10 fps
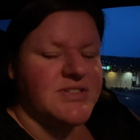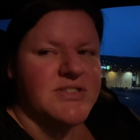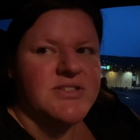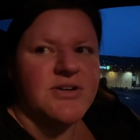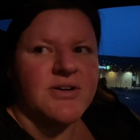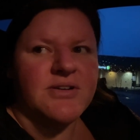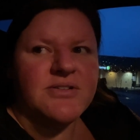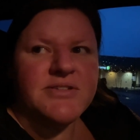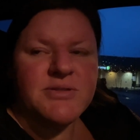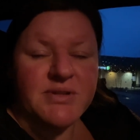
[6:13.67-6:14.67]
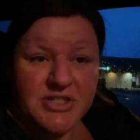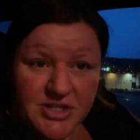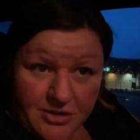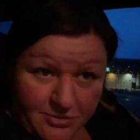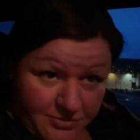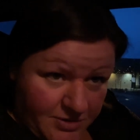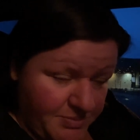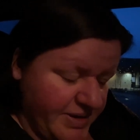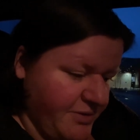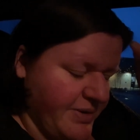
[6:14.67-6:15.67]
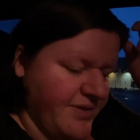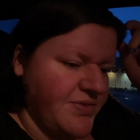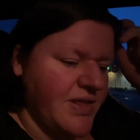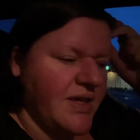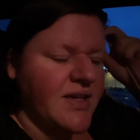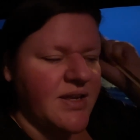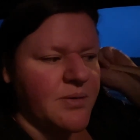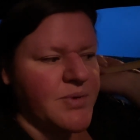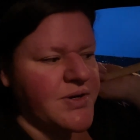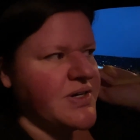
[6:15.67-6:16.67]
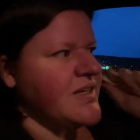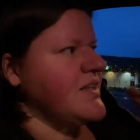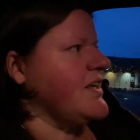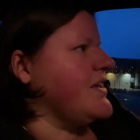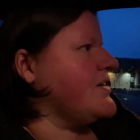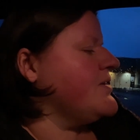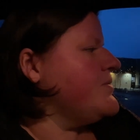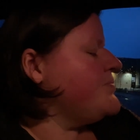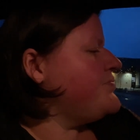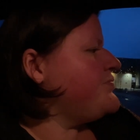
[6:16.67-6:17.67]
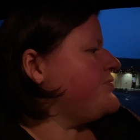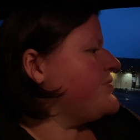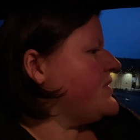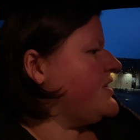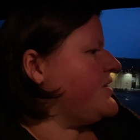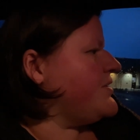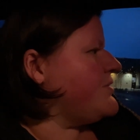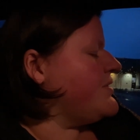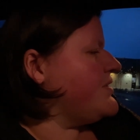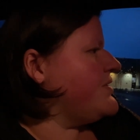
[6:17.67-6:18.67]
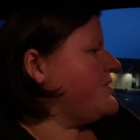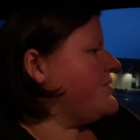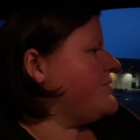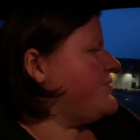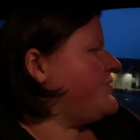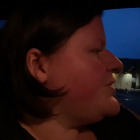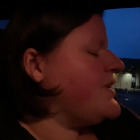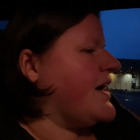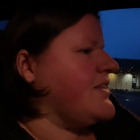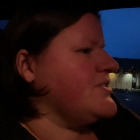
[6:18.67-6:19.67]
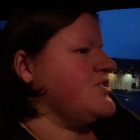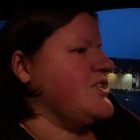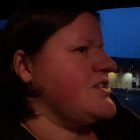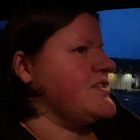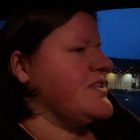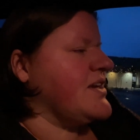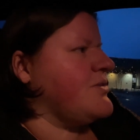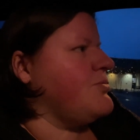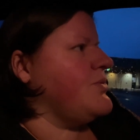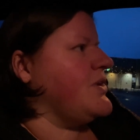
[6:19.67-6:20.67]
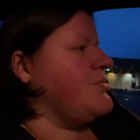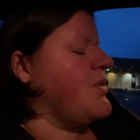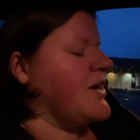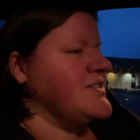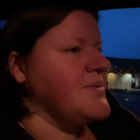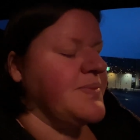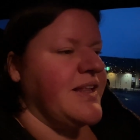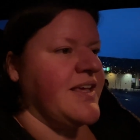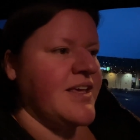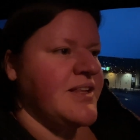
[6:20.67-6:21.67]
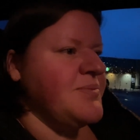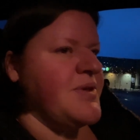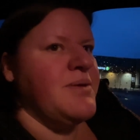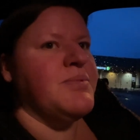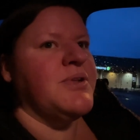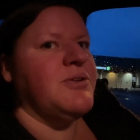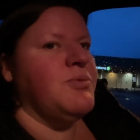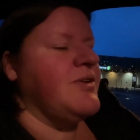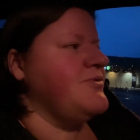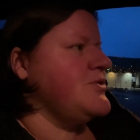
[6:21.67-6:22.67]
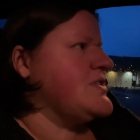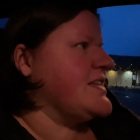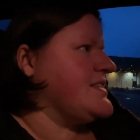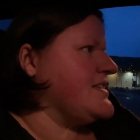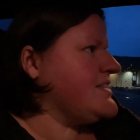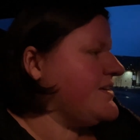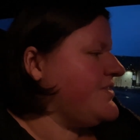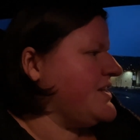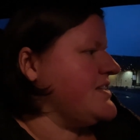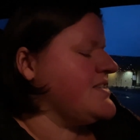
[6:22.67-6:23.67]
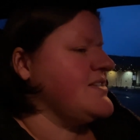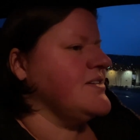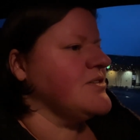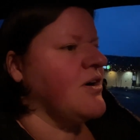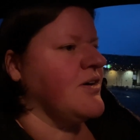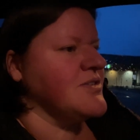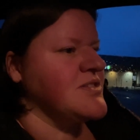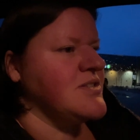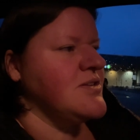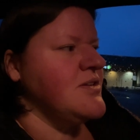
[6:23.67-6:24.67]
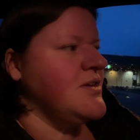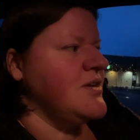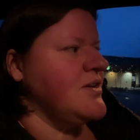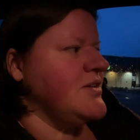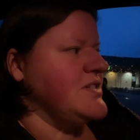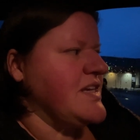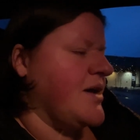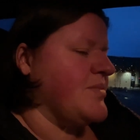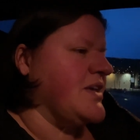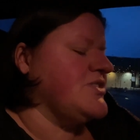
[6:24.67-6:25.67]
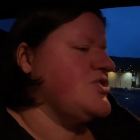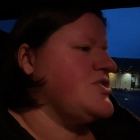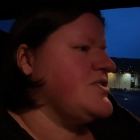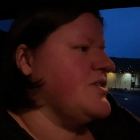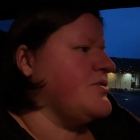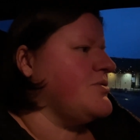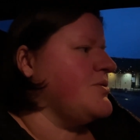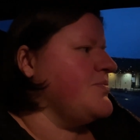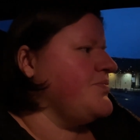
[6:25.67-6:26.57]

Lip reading: to start switching over my way of thinking about it. Like, you know, food allergies like will possibly kill people, while food sensitivities still cause damage. So